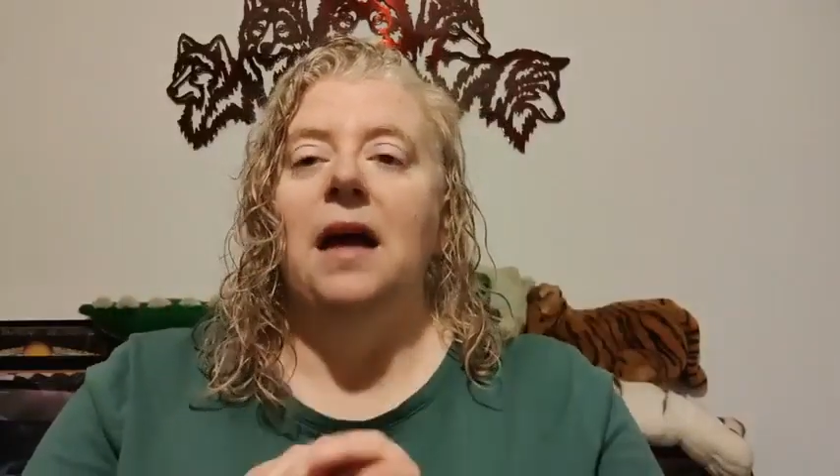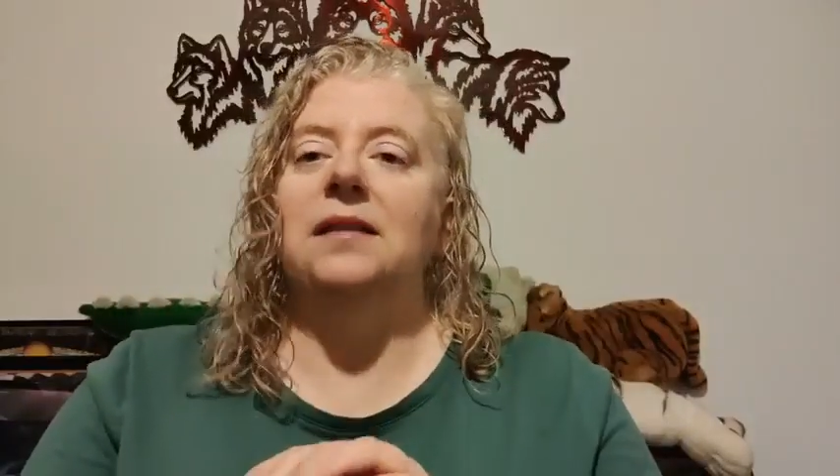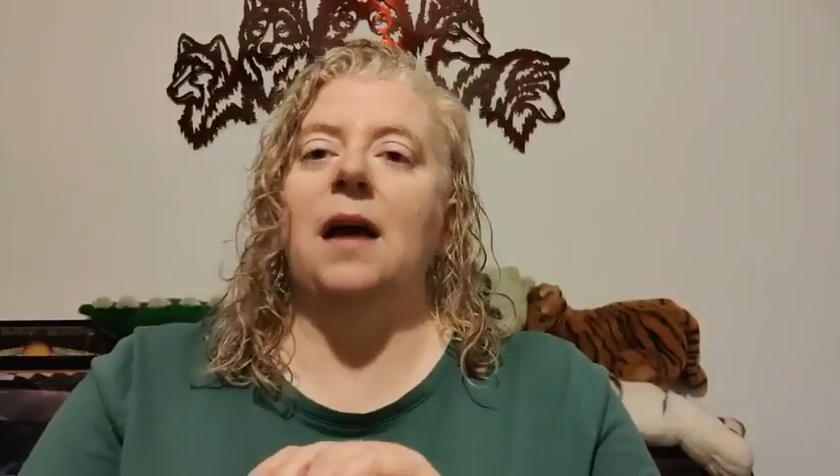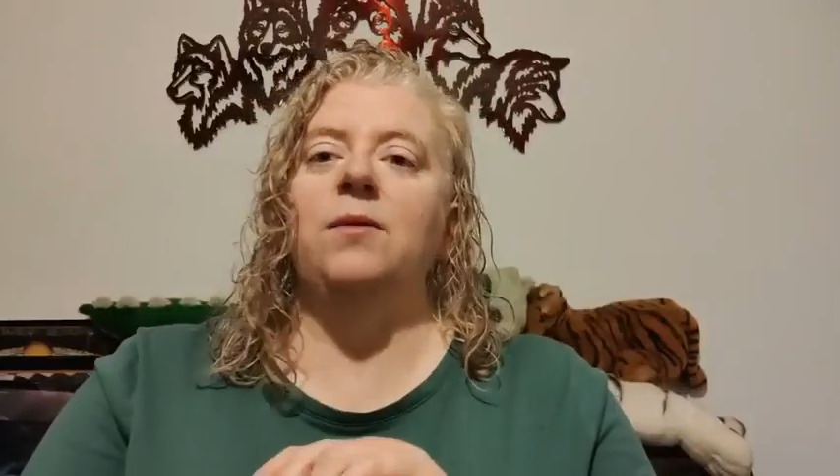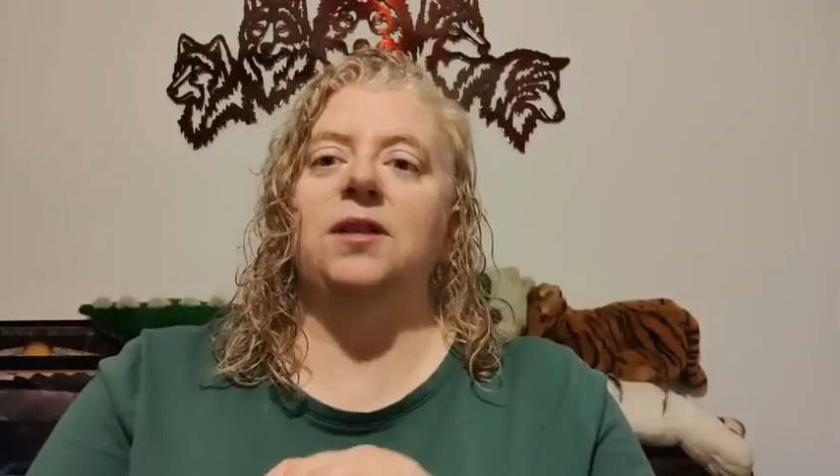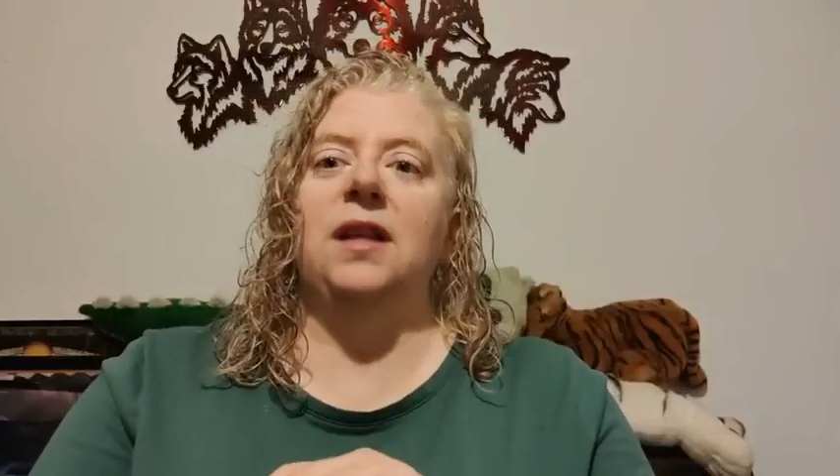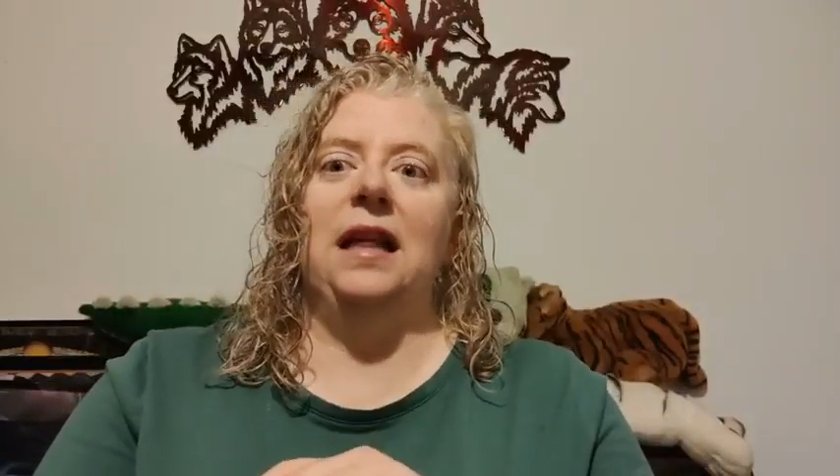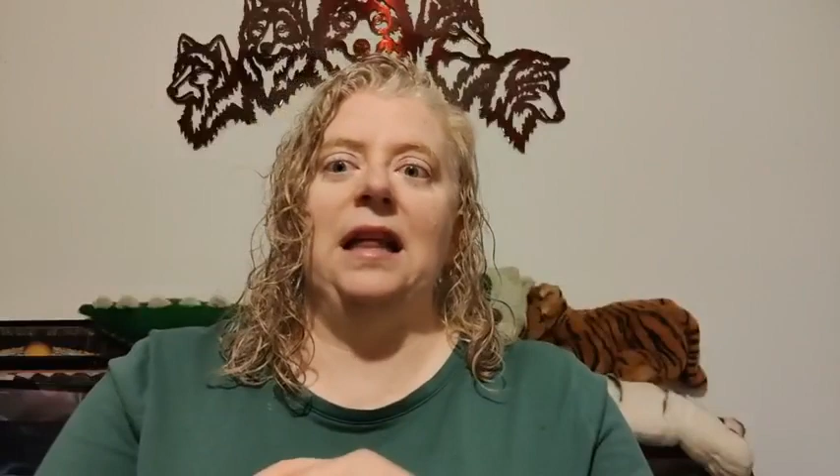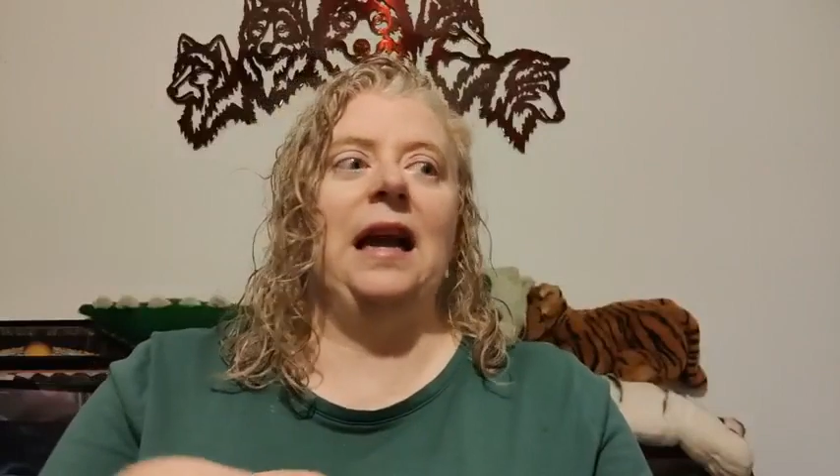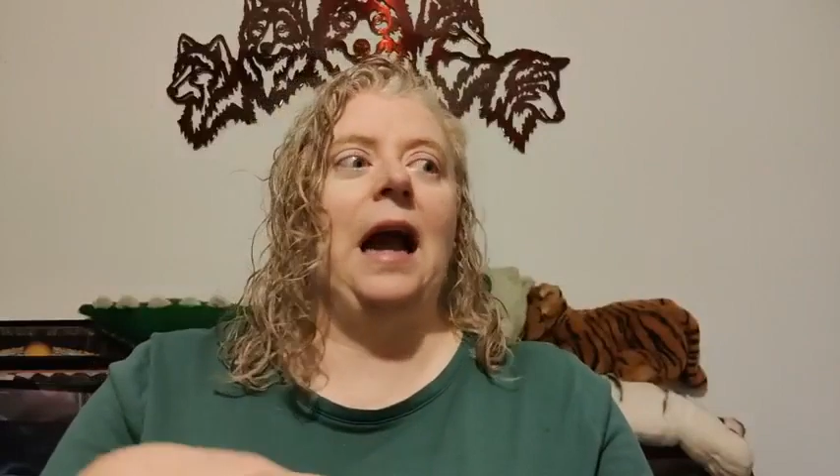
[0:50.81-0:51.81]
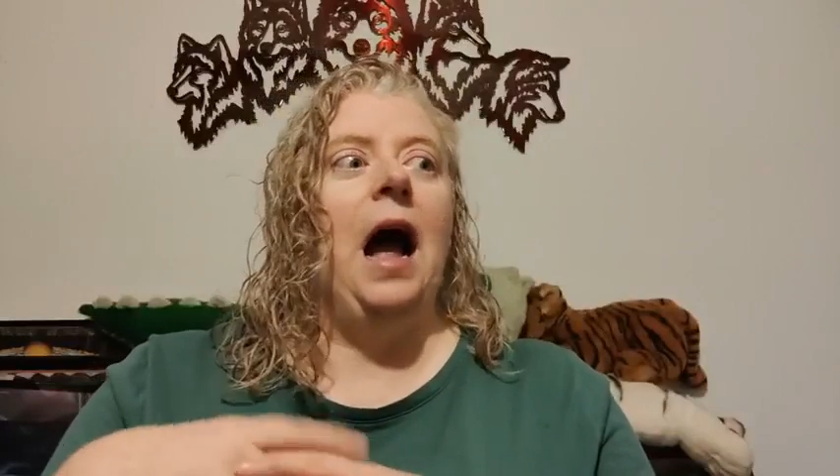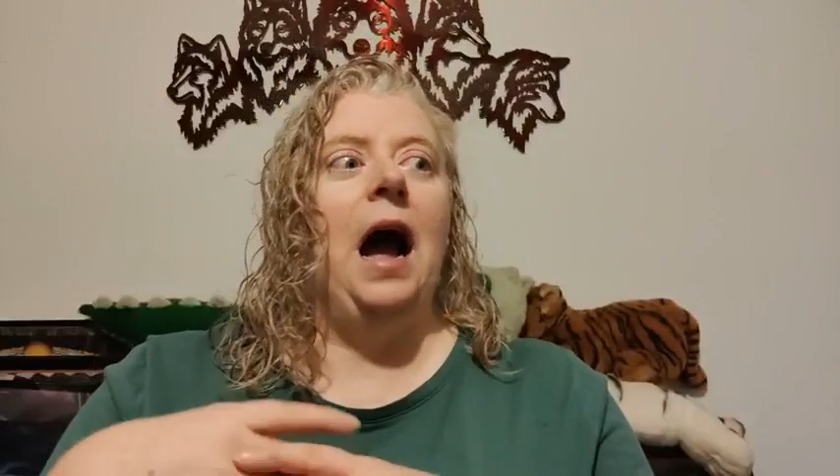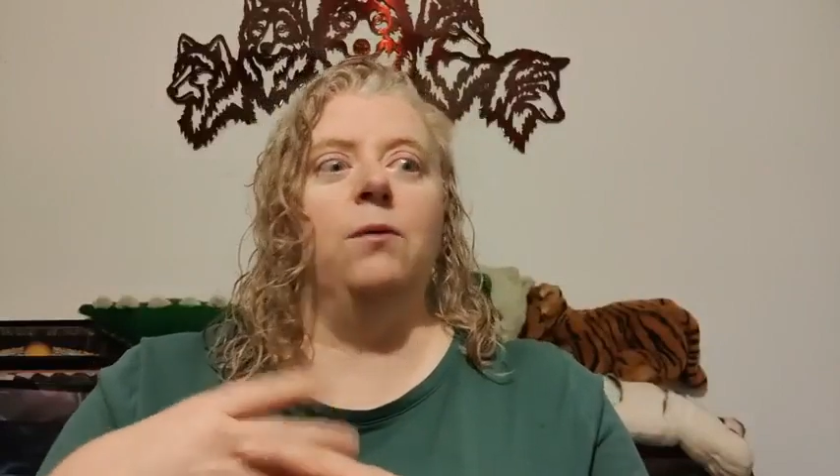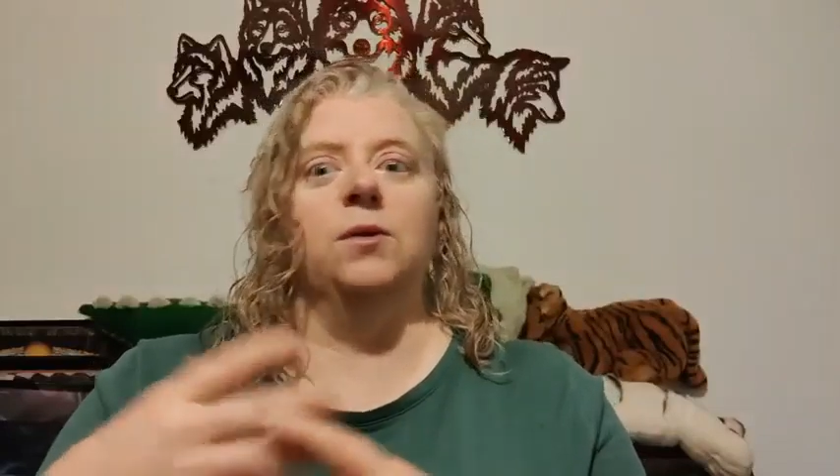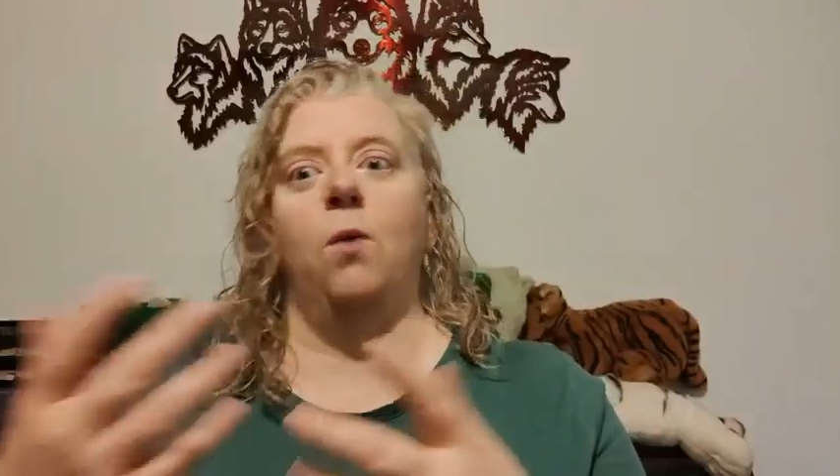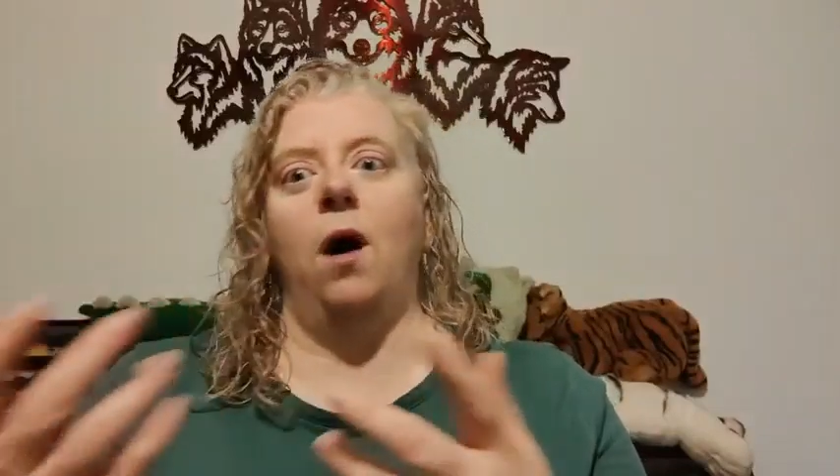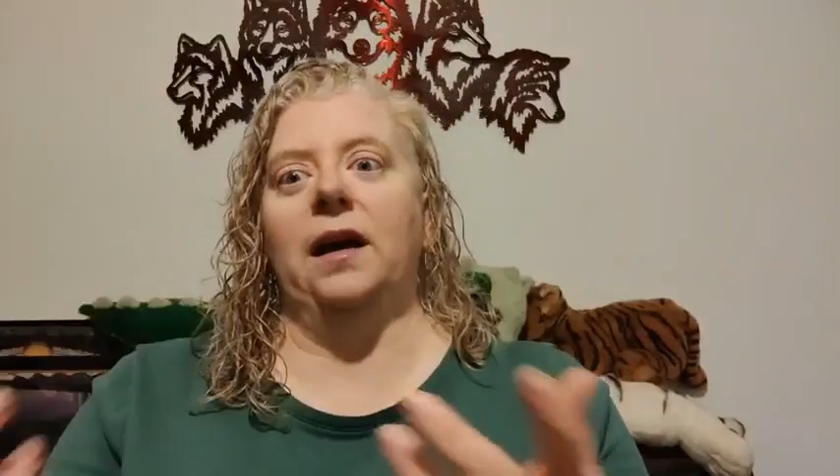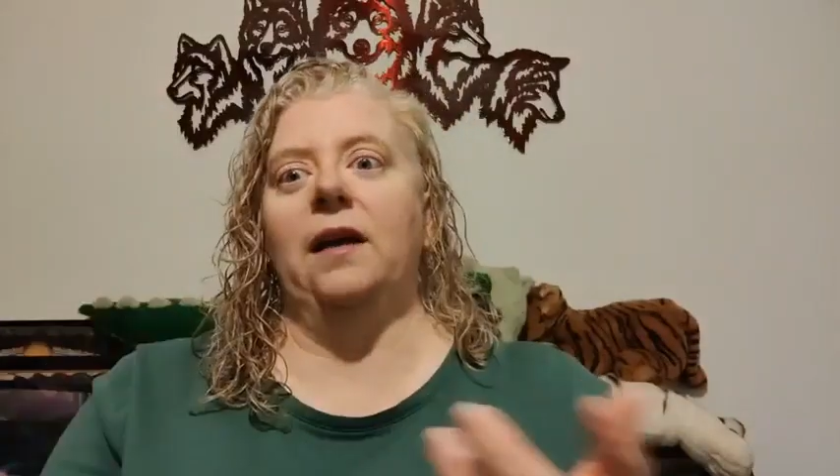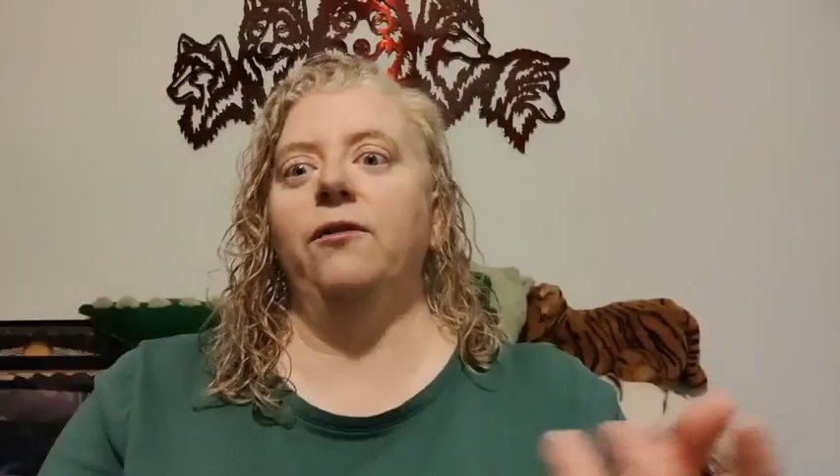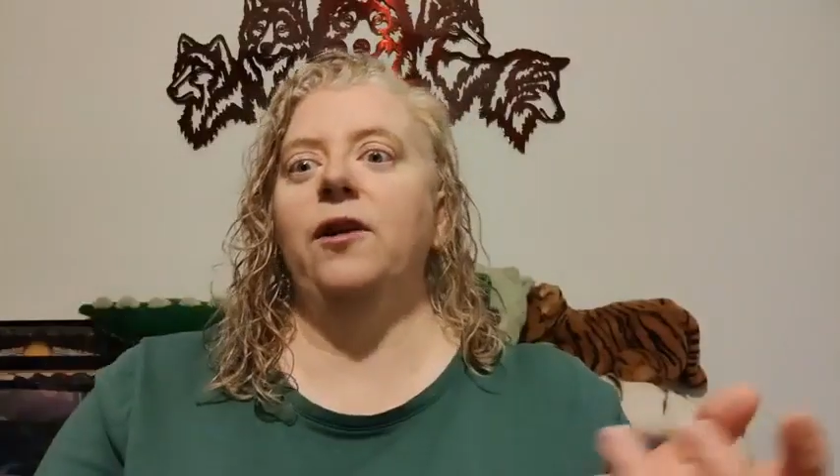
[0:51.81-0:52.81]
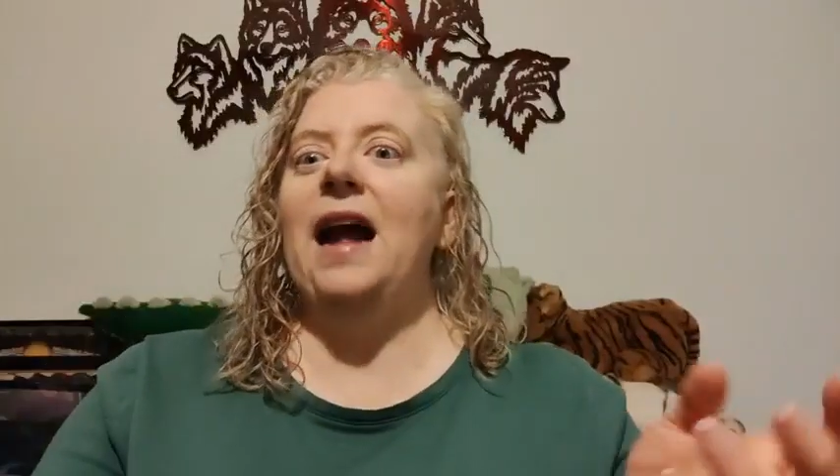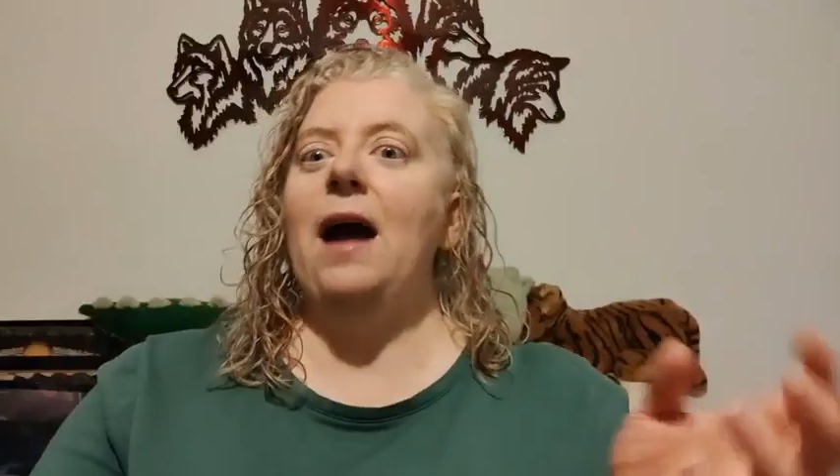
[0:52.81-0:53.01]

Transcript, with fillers: cause I was walking for an